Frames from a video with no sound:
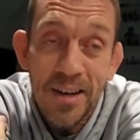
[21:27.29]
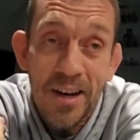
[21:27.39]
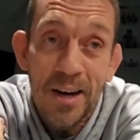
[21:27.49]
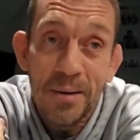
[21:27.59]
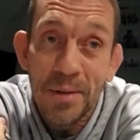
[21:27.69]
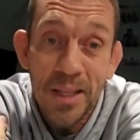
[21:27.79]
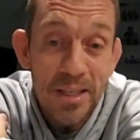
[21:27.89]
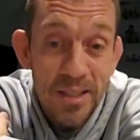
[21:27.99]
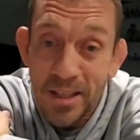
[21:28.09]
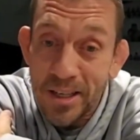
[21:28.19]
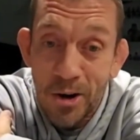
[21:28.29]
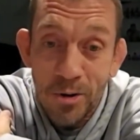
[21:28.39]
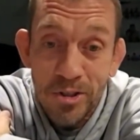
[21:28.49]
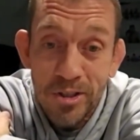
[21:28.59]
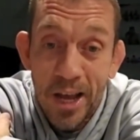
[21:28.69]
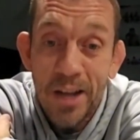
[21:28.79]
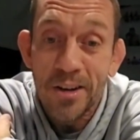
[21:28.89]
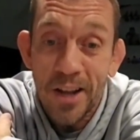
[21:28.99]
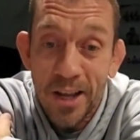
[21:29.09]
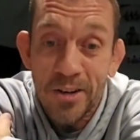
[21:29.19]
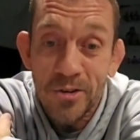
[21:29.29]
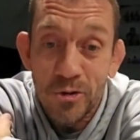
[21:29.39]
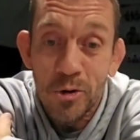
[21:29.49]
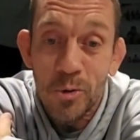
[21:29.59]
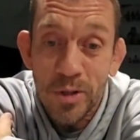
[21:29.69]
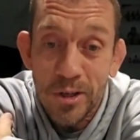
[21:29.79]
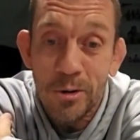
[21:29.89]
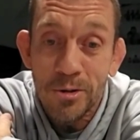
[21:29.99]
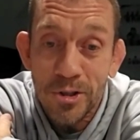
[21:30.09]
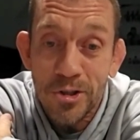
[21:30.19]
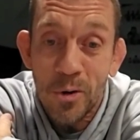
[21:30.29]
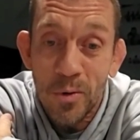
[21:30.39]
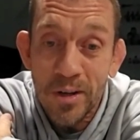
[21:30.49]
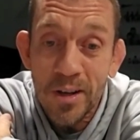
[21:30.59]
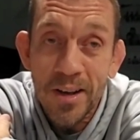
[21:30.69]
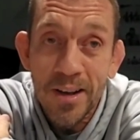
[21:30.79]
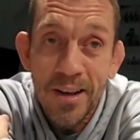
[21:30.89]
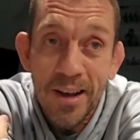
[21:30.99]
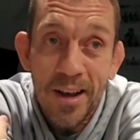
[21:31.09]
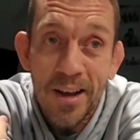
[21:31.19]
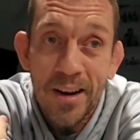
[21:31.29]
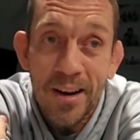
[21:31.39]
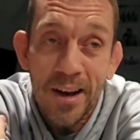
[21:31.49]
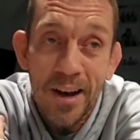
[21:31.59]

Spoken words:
listen to the coach and drill what the coach is showing. And,